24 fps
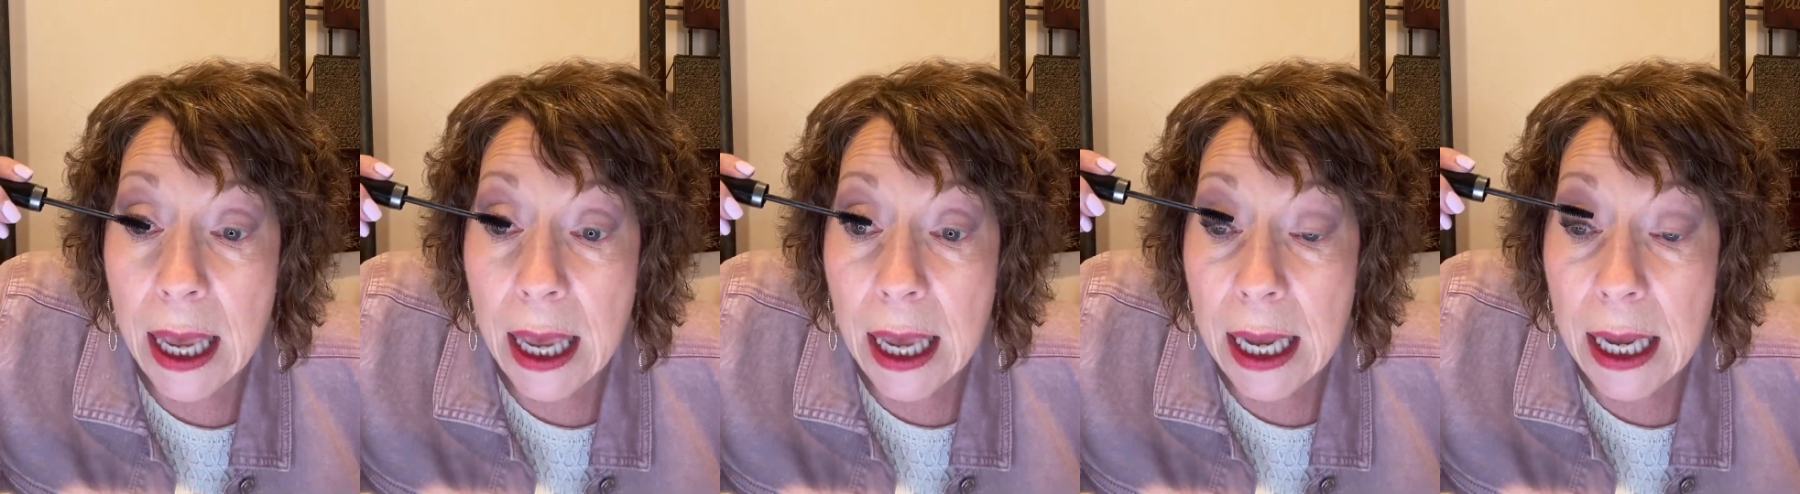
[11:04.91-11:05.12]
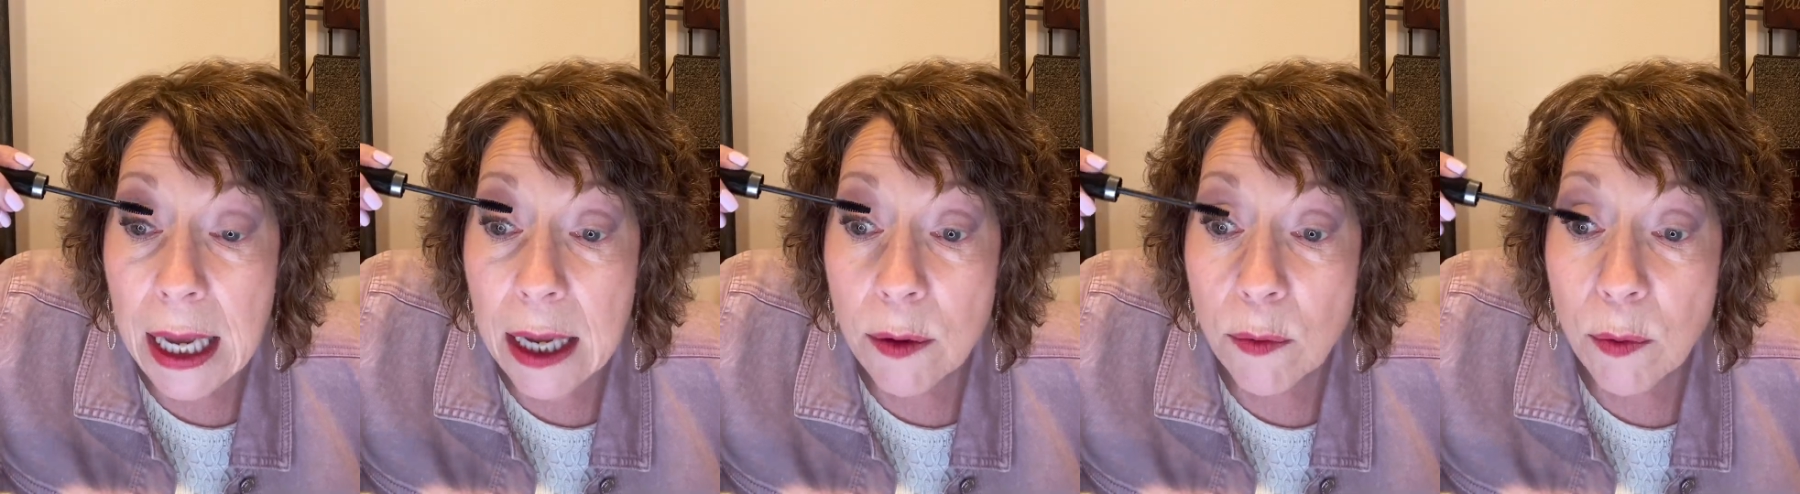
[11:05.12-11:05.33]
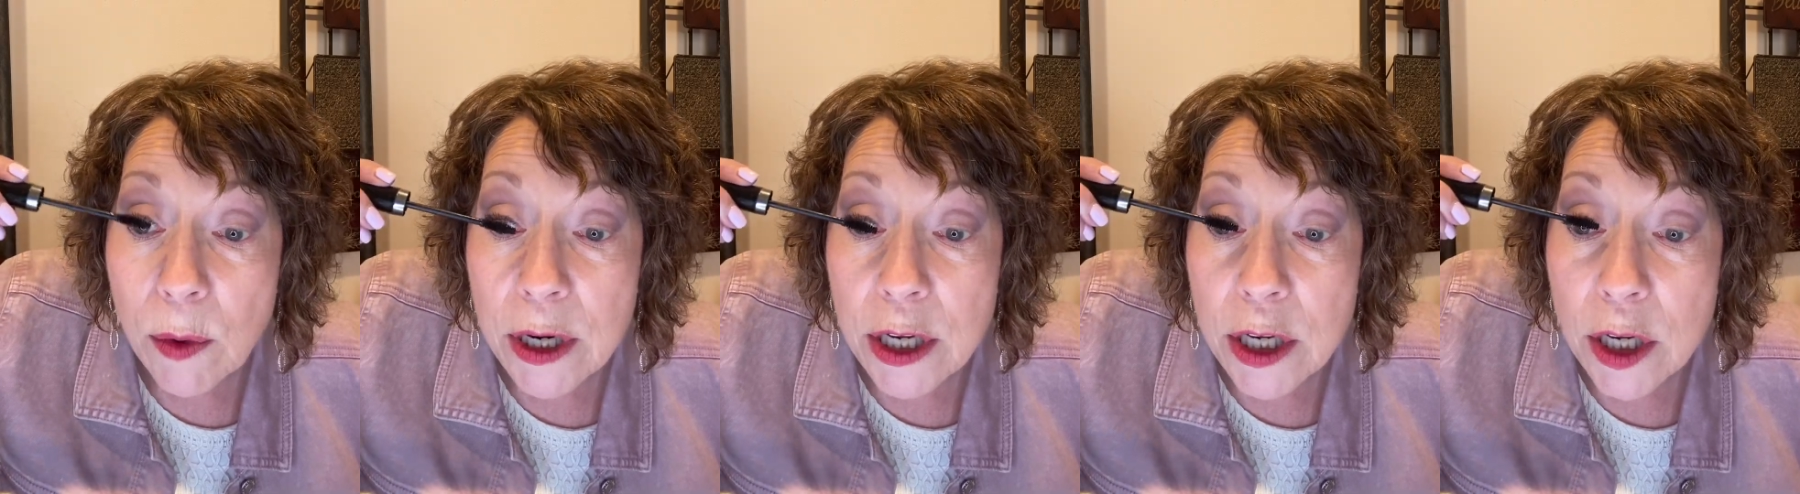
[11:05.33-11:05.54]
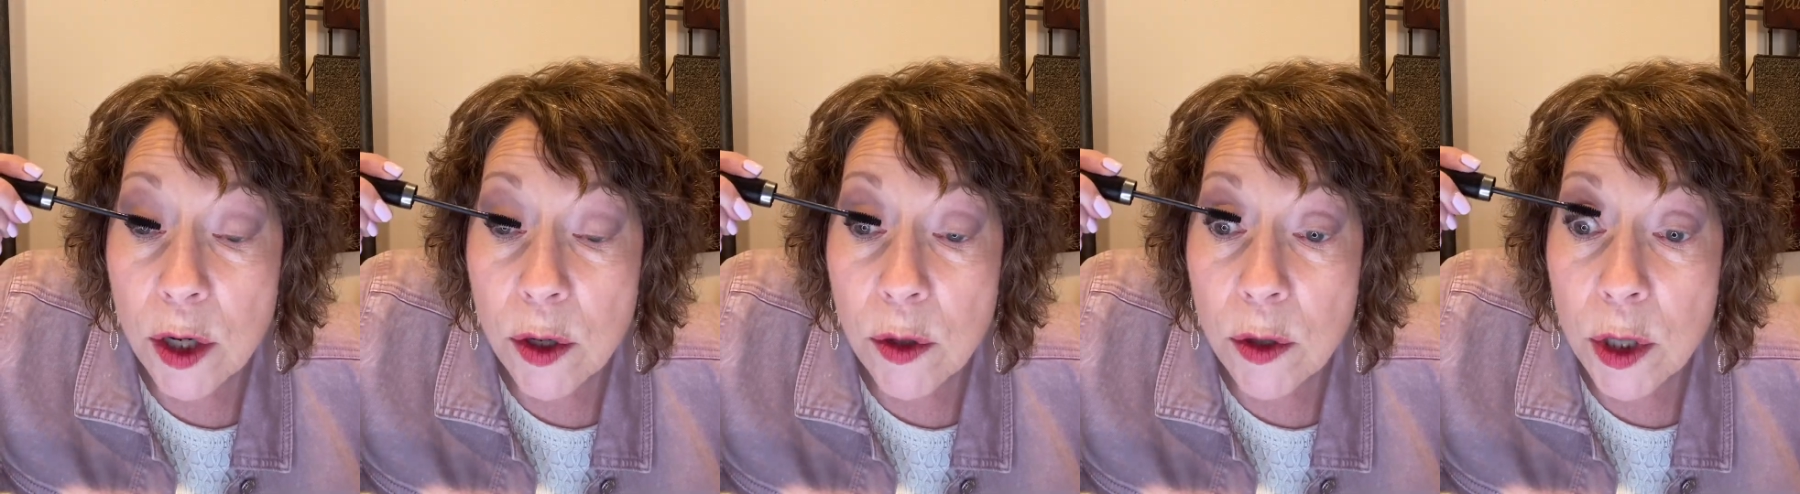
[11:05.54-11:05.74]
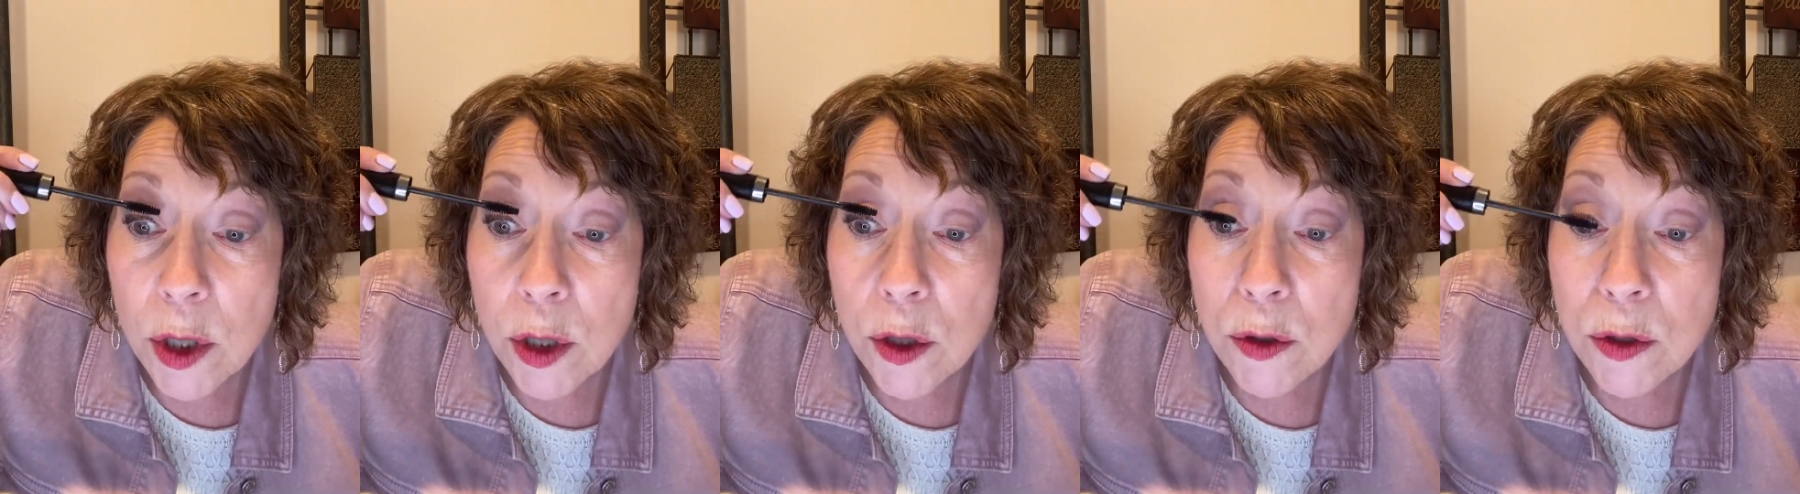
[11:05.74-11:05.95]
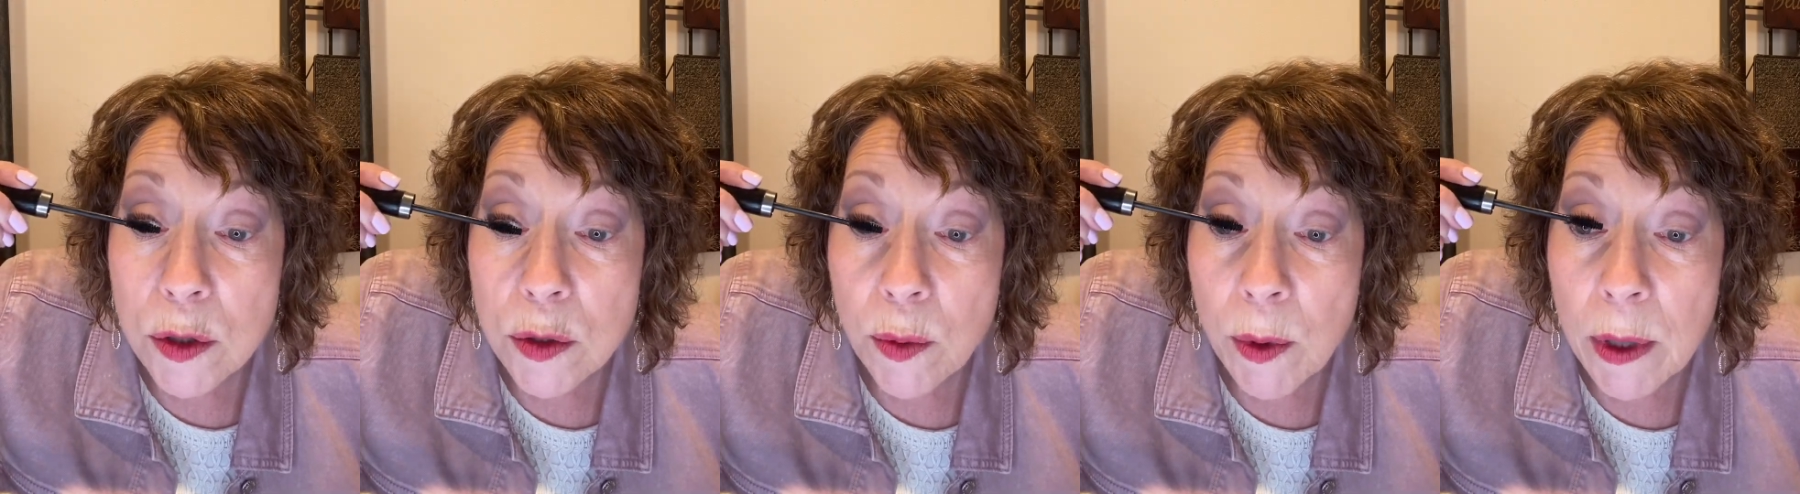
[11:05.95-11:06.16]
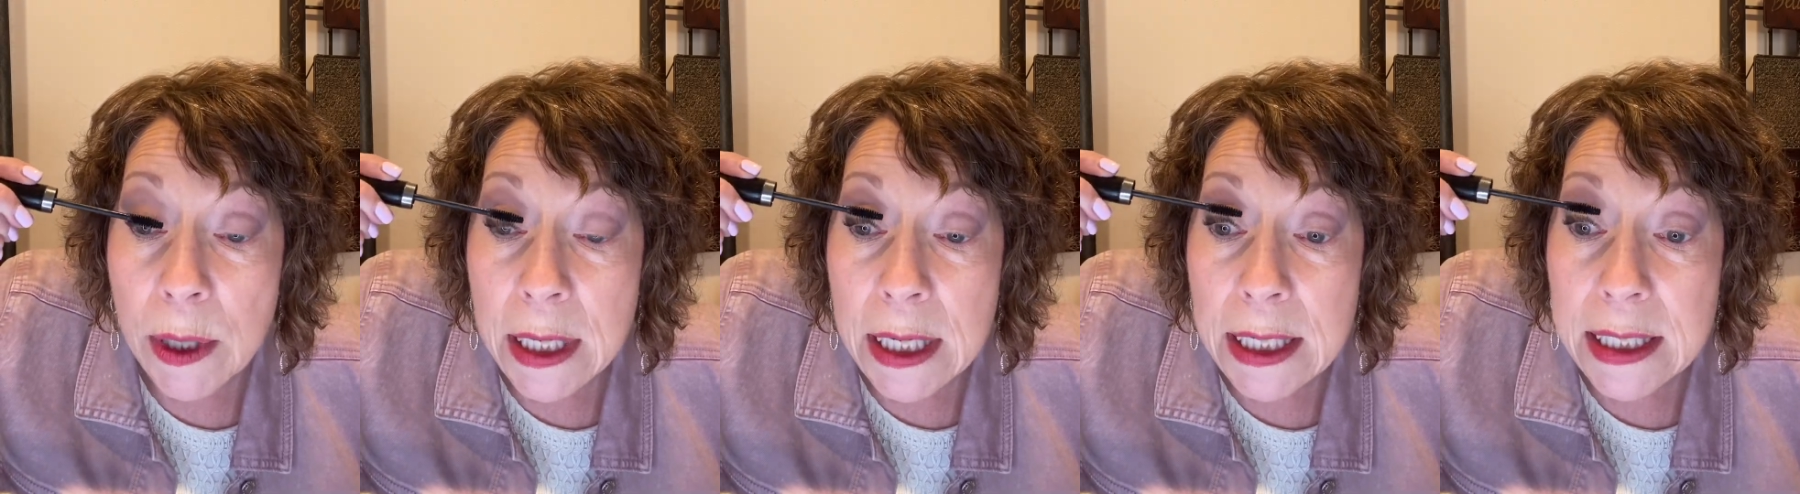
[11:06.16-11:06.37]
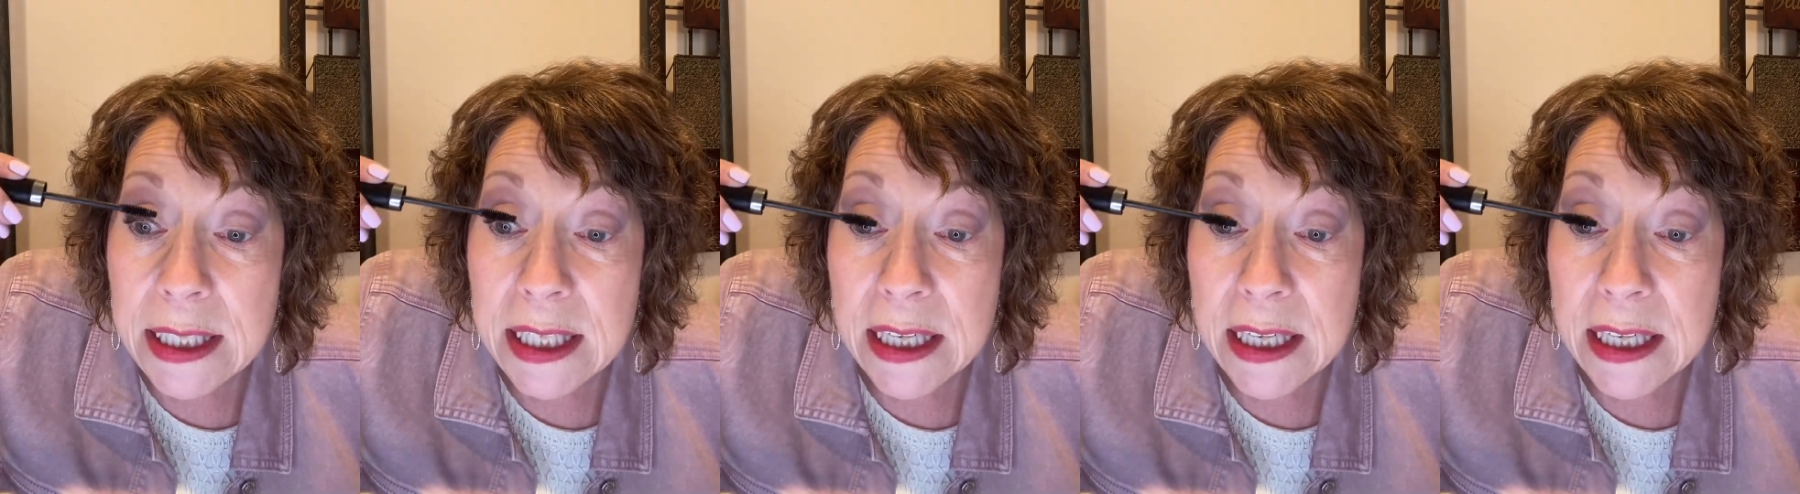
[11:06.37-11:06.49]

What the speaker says: And when you use one that's